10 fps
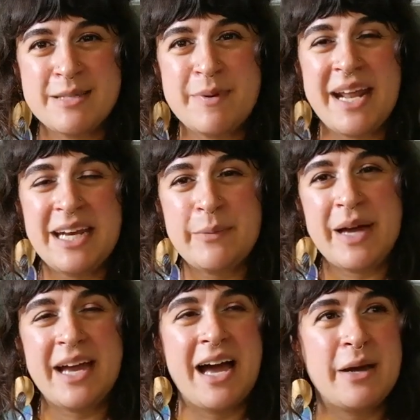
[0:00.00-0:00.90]
But
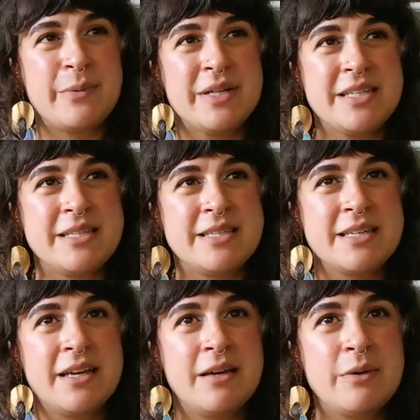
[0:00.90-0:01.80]
anyway, I was
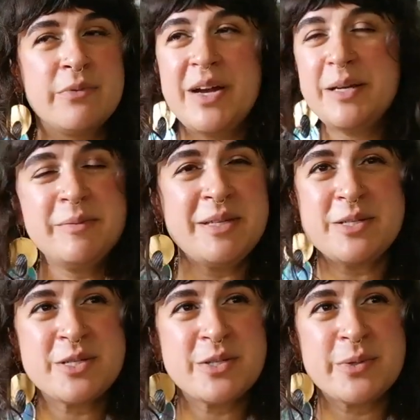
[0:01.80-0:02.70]
randomly
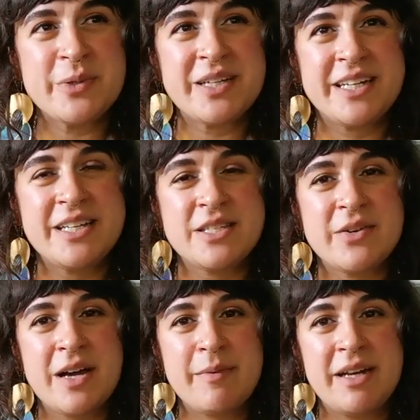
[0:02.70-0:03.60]
just scrolling on
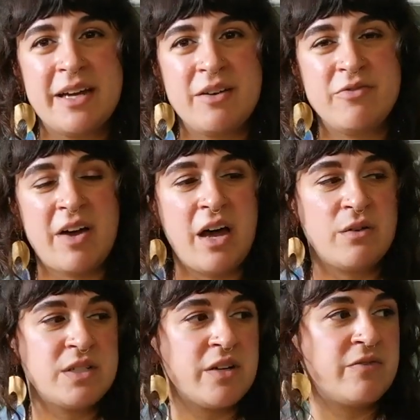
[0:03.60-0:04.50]
Instagram and I
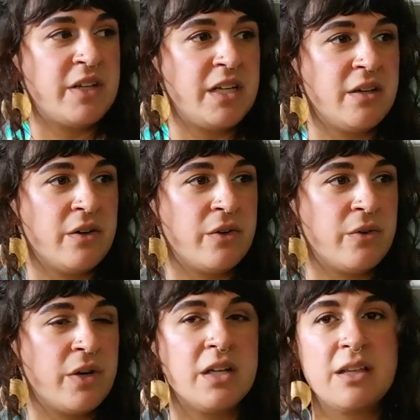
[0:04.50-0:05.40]
found a
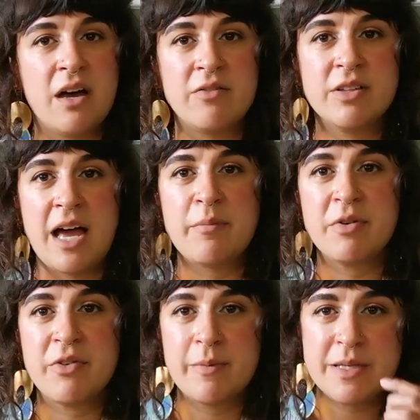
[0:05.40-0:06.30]
video of a live
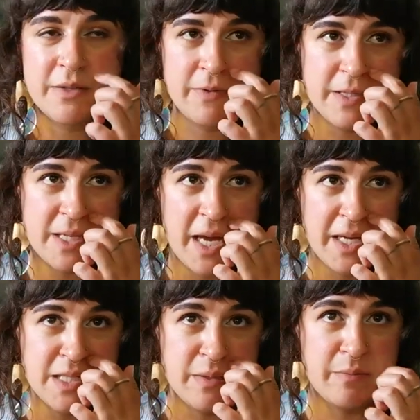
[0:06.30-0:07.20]
performance of these
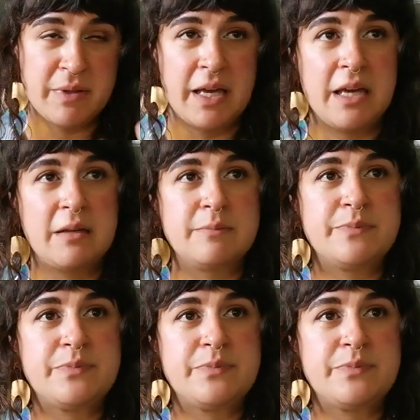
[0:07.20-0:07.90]
guys playing,